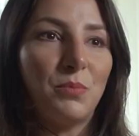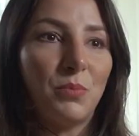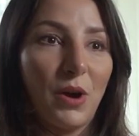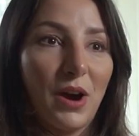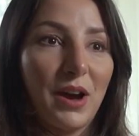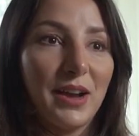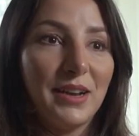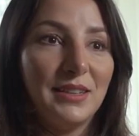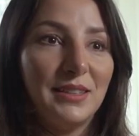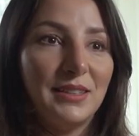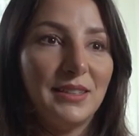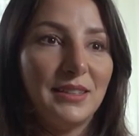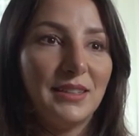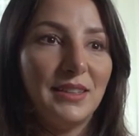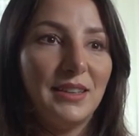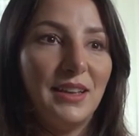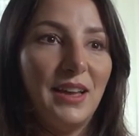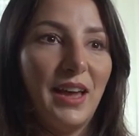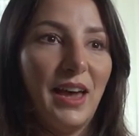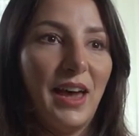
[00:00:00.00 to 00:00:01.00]
pride
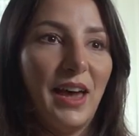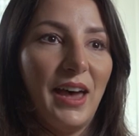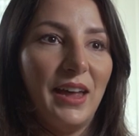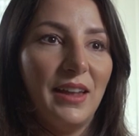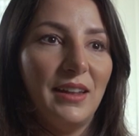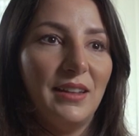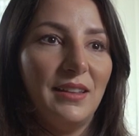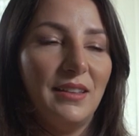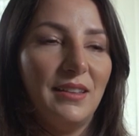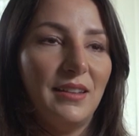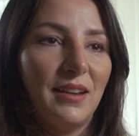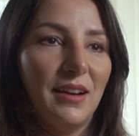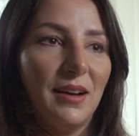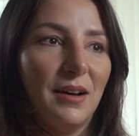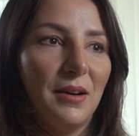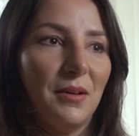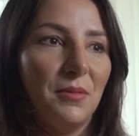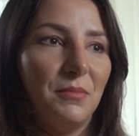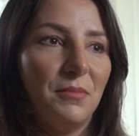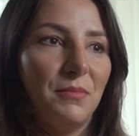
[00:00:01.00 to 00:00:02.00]

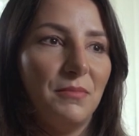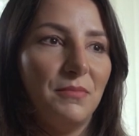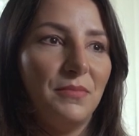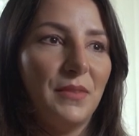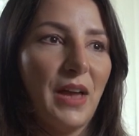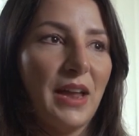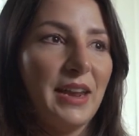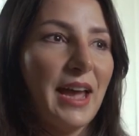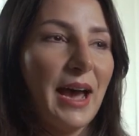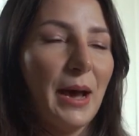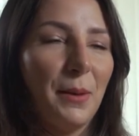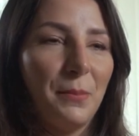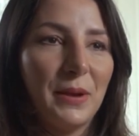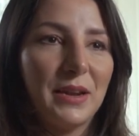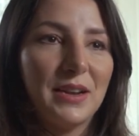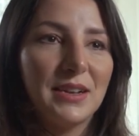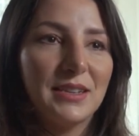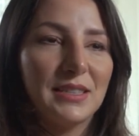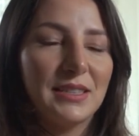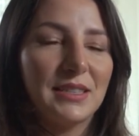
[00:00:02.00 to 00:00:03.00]
and
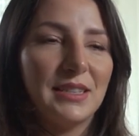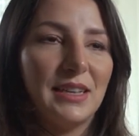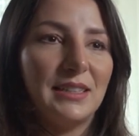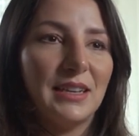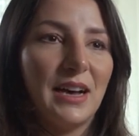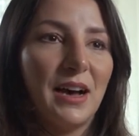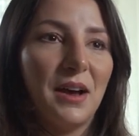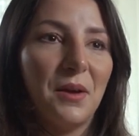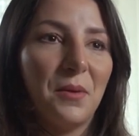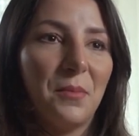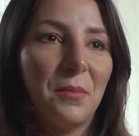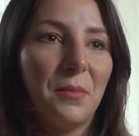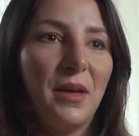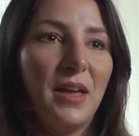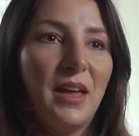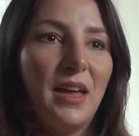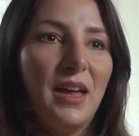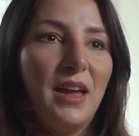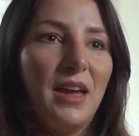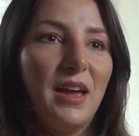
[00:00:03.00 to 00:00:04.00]
happiness that I am
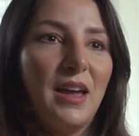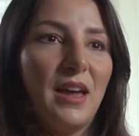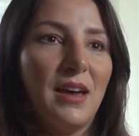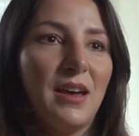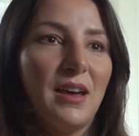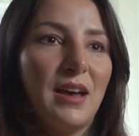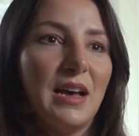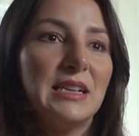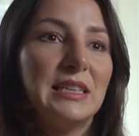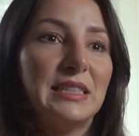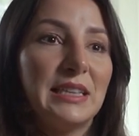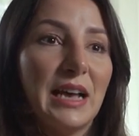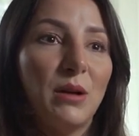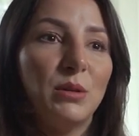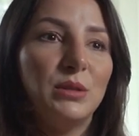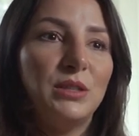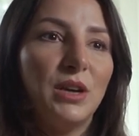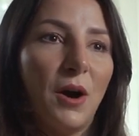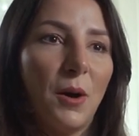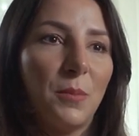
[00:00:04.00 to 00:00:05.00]
a
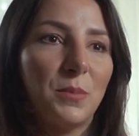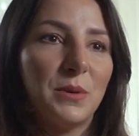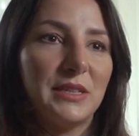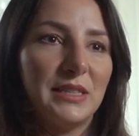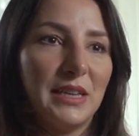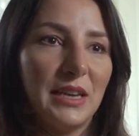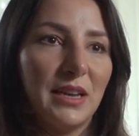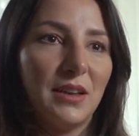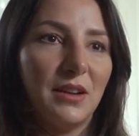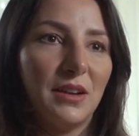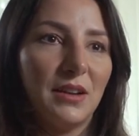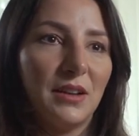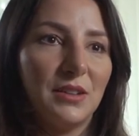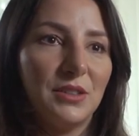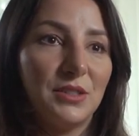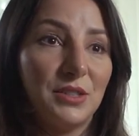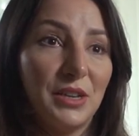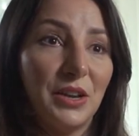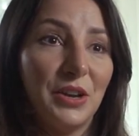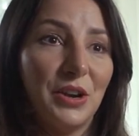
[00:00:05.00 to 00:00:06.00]
Saudi opera singer
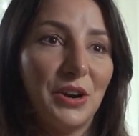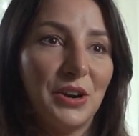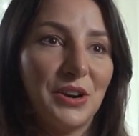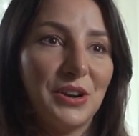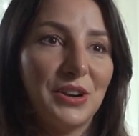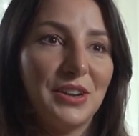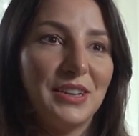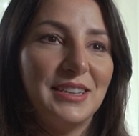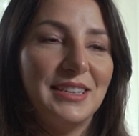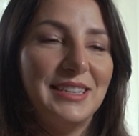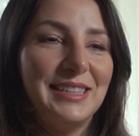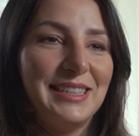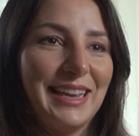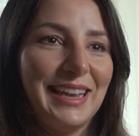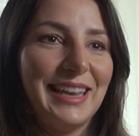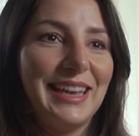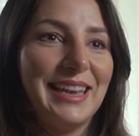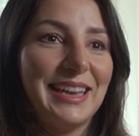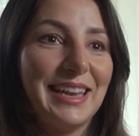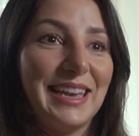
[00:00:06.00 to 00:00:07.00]

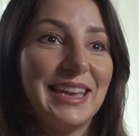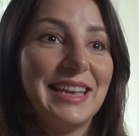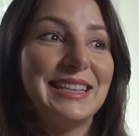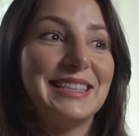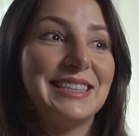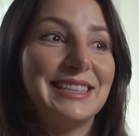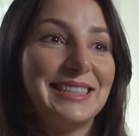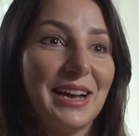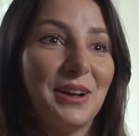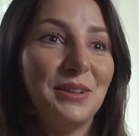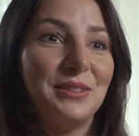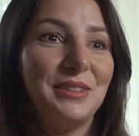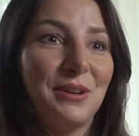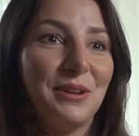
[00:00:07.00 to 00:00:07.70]
singing in Saudi